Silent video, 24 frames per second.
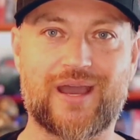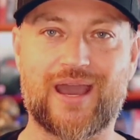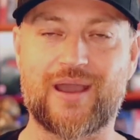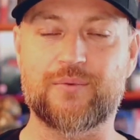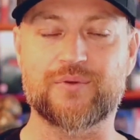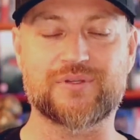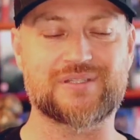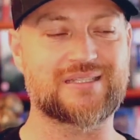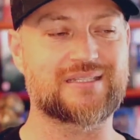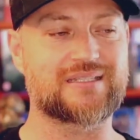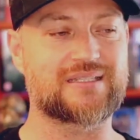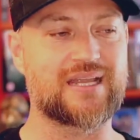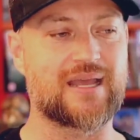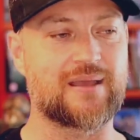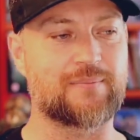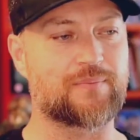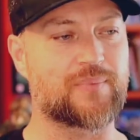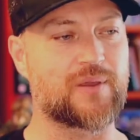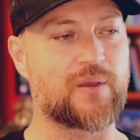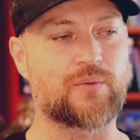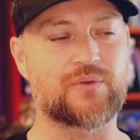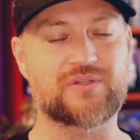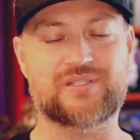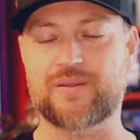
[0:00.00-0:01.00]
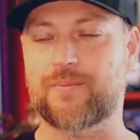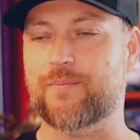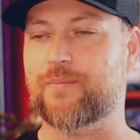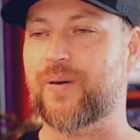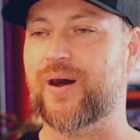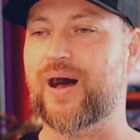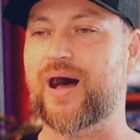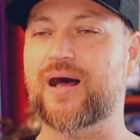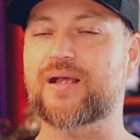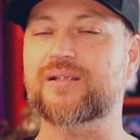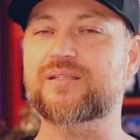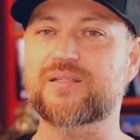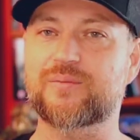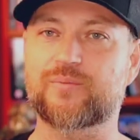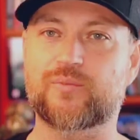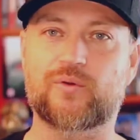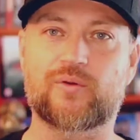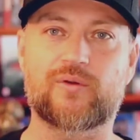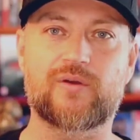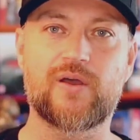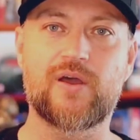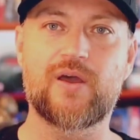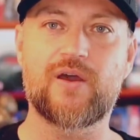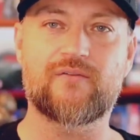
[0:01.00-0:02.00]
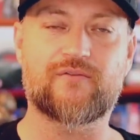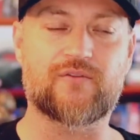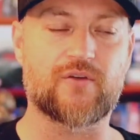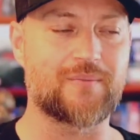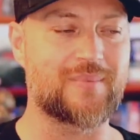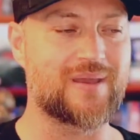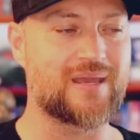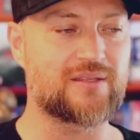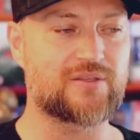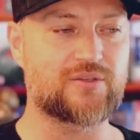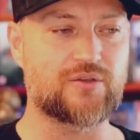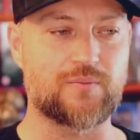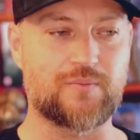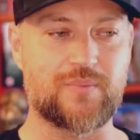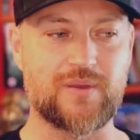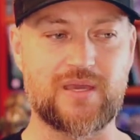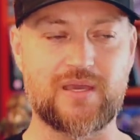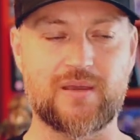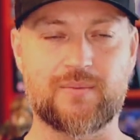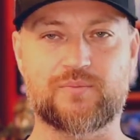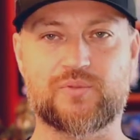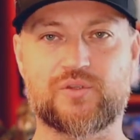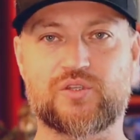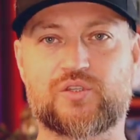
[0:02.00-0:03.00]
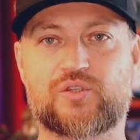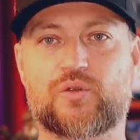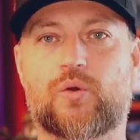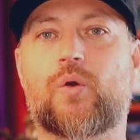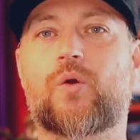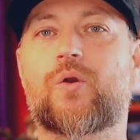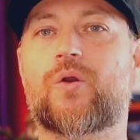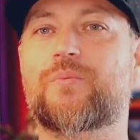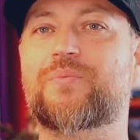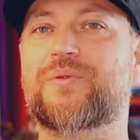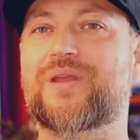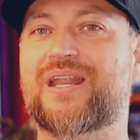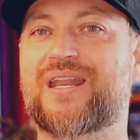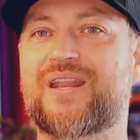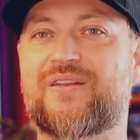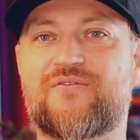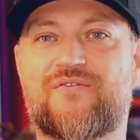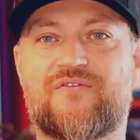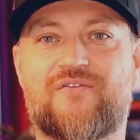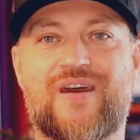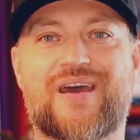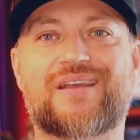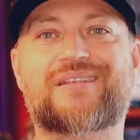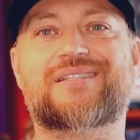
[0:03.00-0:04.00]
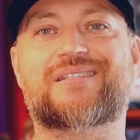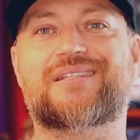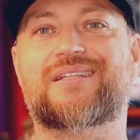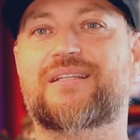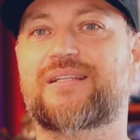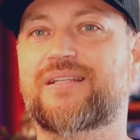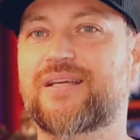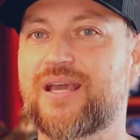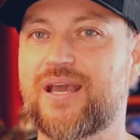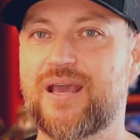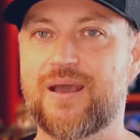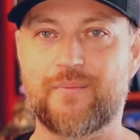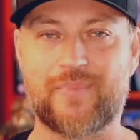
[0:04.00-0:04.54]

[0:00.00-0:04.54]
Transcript: I was it was impossible for me to be absorbed and invested